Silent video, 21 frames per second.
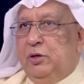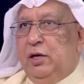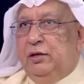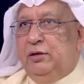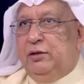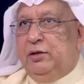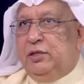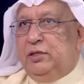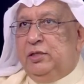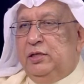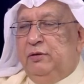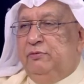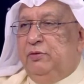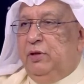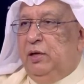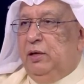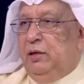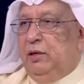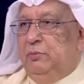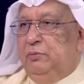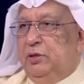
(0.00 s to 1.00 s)
receive
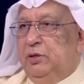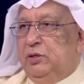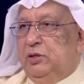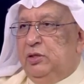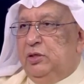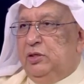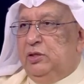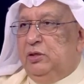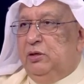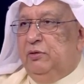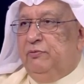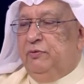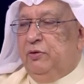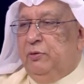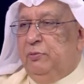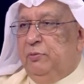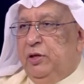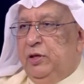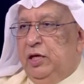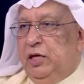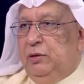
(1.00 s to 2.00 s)
the message from
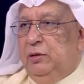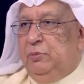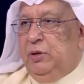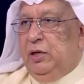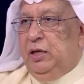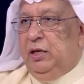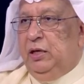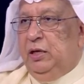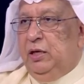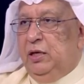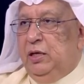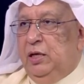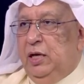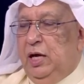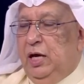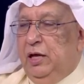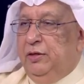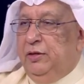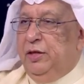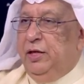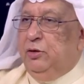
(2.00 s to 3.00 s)
the email,
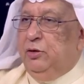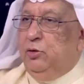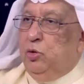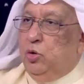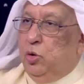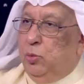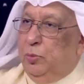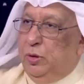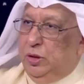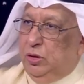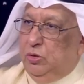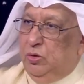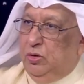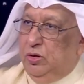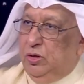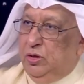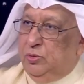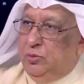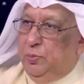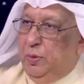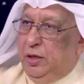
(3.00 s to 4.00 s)
and then you comment on
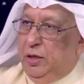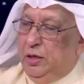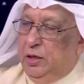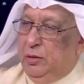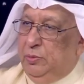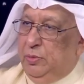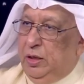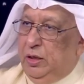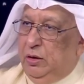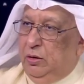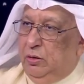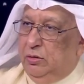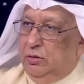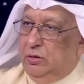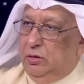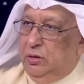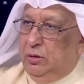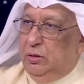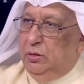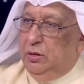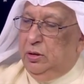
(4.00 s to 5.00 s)
this by email
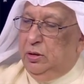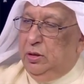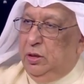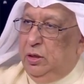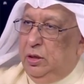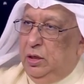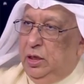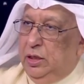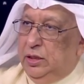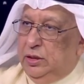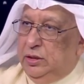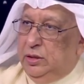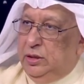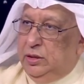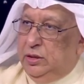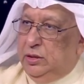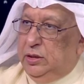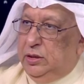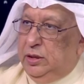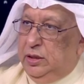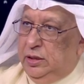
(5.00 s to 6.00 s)
also. Is
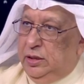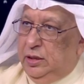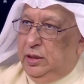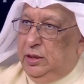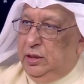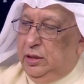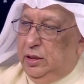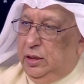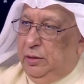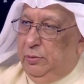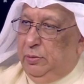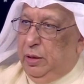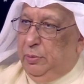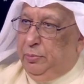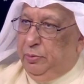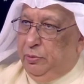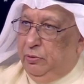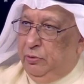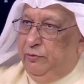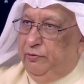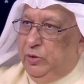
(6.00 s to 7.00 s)
this legally
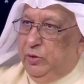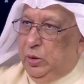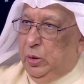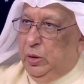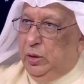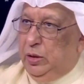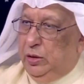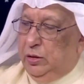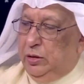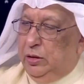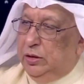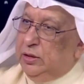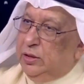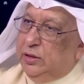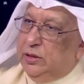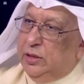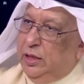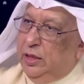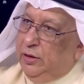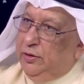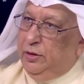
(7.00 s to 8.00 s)
approved or not? This is
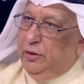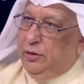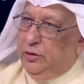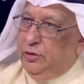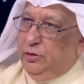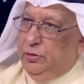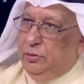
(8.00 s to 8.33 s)
another issue.